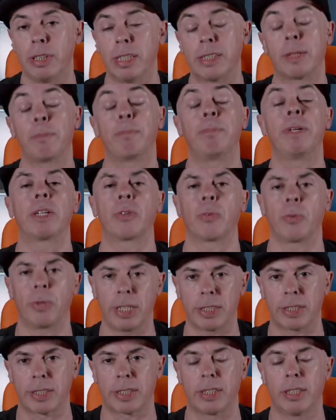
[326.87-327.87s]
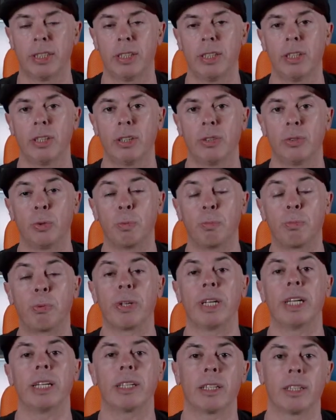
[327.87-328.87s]
there's a big risk to
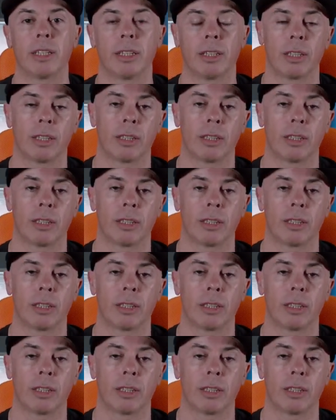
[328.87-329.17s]
bring